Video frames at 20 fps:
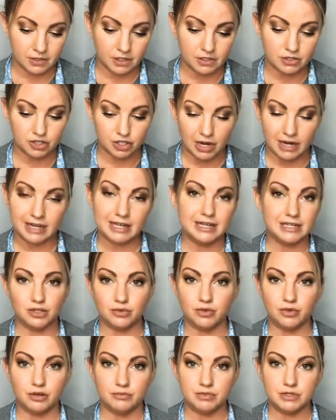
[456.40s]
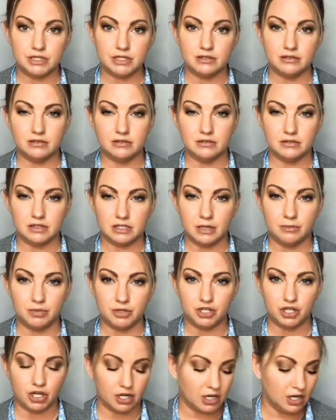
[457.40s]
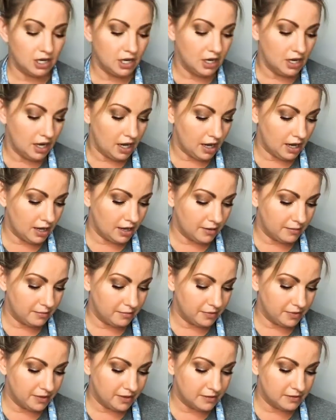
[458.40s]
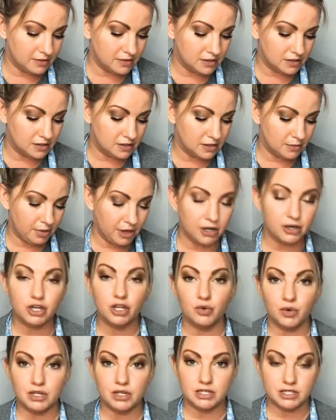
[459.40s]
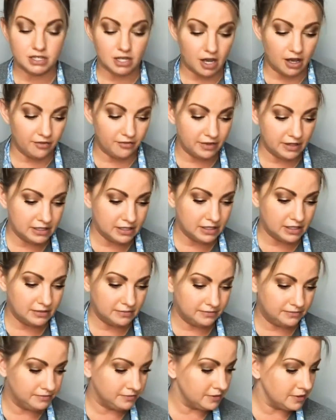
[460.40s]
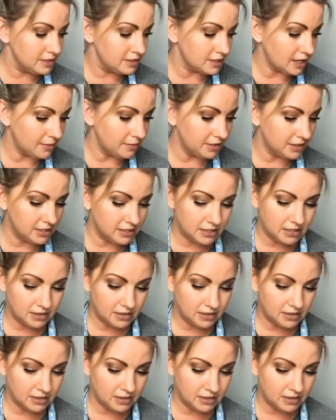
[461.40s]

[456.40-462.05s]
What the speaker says: Try to get to room temperature. The butter you want softened. Stop, please.